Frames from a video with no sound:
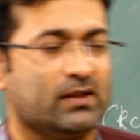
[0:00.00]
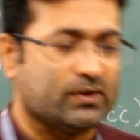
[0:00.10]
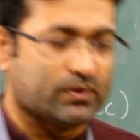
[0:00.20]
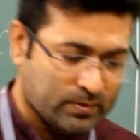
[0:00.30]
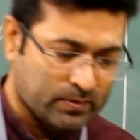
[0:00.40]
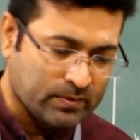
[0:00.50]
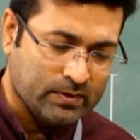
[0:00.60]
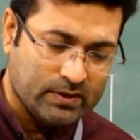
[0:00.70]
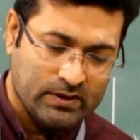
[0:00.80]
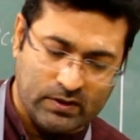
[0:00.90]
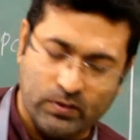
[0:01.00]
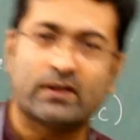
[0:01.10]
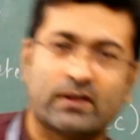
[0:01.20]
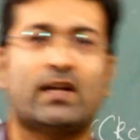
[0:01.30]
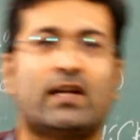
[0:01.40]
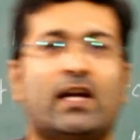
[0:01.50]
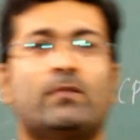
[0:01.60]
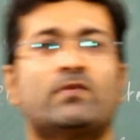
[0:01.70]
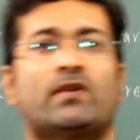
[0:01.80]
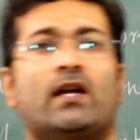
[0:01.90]
So during that
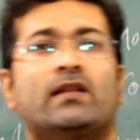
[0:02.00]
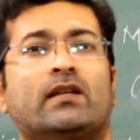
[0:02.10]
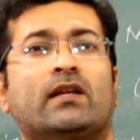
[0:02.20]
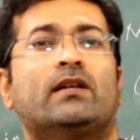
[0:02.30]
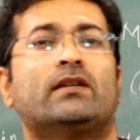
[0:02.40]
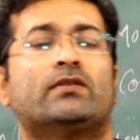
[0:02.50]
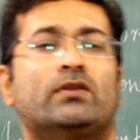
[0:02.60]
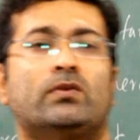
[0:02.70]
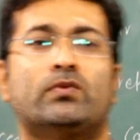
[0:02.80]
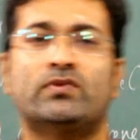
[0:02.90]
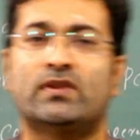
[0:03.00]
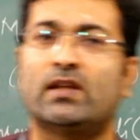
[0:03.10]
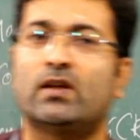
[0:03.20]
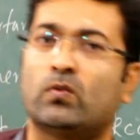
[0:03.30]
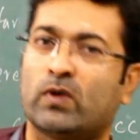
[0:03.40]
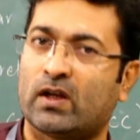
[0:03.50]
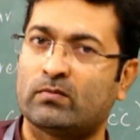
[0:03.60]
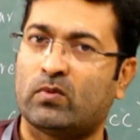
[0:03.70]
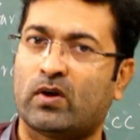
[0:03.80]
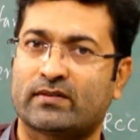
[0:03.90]
times, either they use the wooden
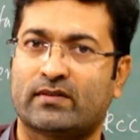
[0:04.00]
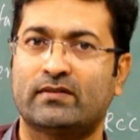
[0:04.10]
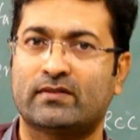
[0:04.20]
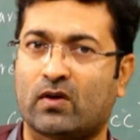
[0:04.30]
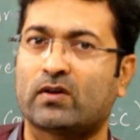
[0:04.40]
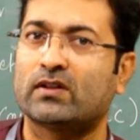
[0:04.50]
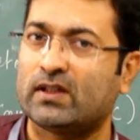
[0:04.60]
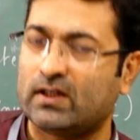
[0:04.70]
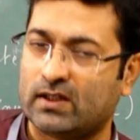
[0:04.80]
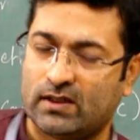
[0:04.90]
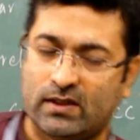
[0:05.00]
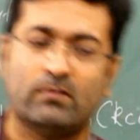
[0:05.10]
boxes or the